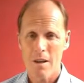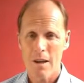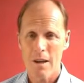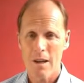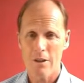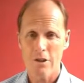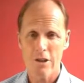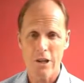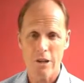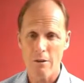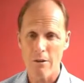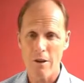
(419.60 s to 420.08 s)

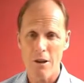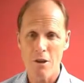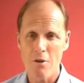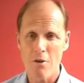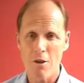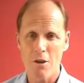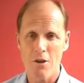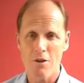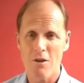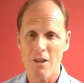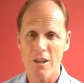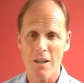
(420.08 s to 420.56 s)
And generally, you
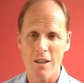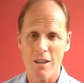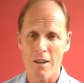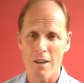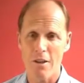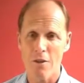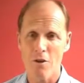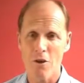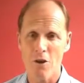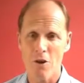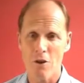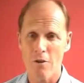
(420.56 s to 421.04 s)
can't see anything
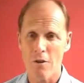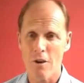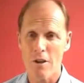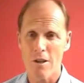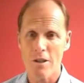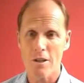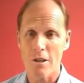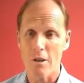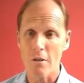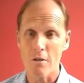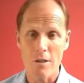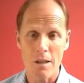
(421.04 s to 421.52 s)
because you get your
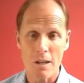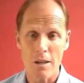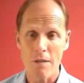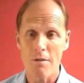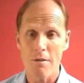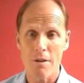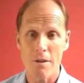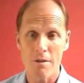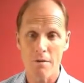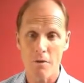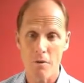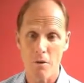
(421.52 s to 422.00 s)
eyes closed. And
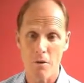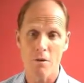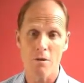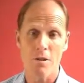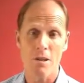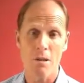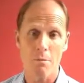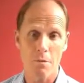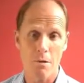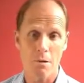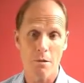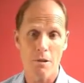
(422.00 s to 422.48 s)
even if you do,
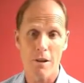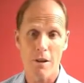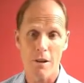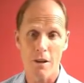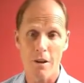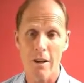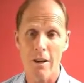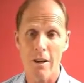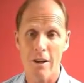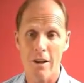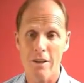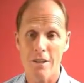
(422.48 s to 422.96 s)
sometimes like
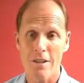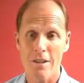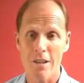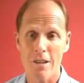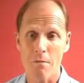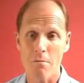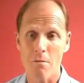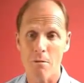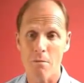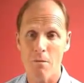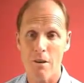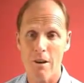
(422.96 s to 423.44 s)
I
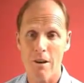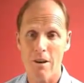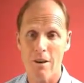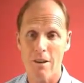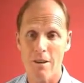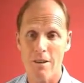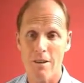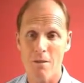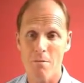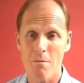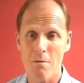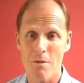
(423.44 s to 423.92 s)
sleep with my
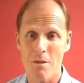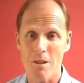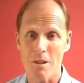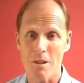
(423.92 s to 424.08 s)
eyes open